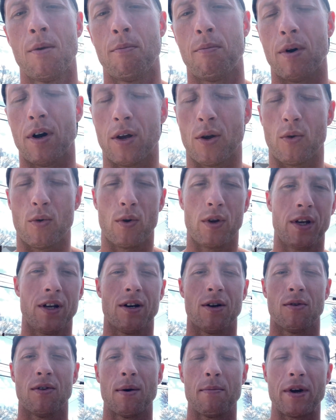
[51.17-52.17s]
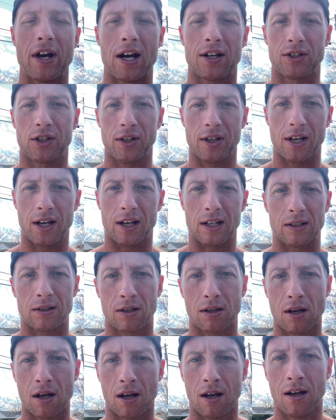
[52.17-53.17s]
But, you know, let me ask you
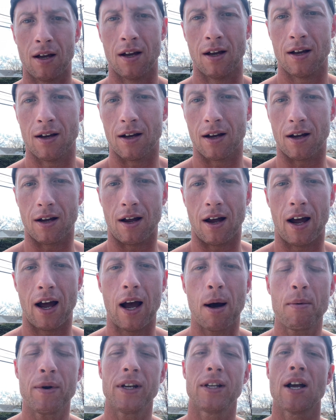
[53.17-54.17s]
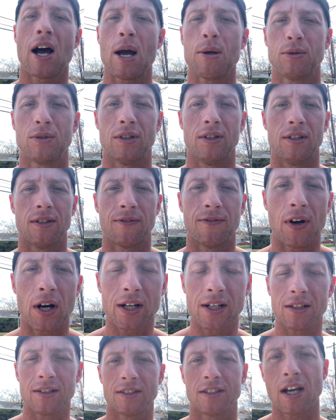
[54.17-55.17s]
this. How many times do these
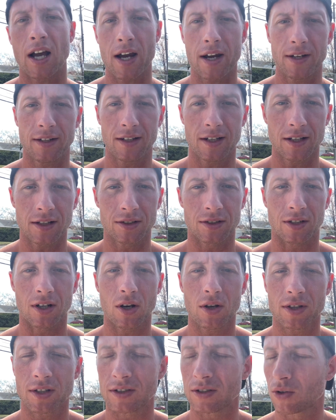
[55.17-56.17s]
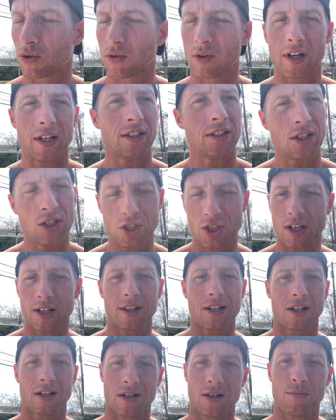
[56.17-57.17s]
fucking scientists and all this crazy shit
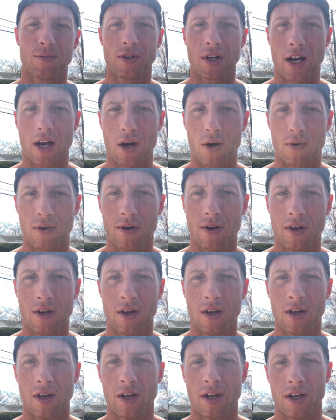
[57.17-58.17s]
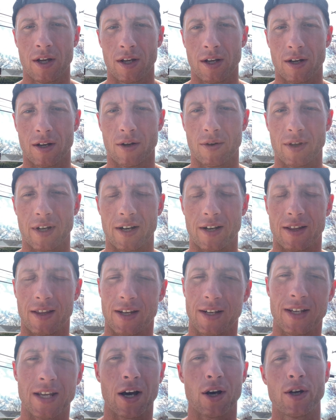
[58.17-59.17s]
that comes out, you know, that
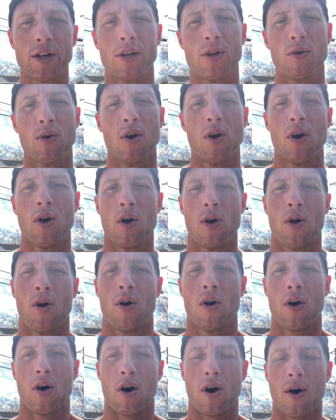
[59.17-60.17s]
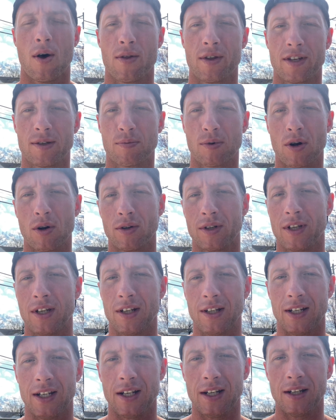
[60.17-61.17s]
they tell you all these
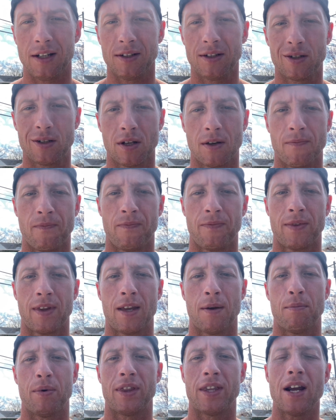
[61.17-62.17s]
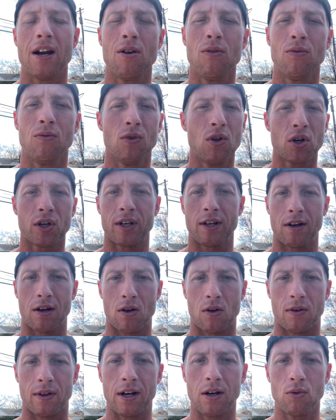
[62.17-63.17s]
protein needs, but they don't look
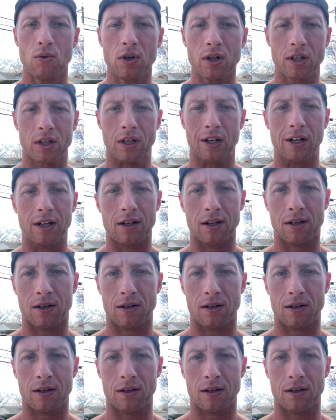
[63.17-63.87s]
good.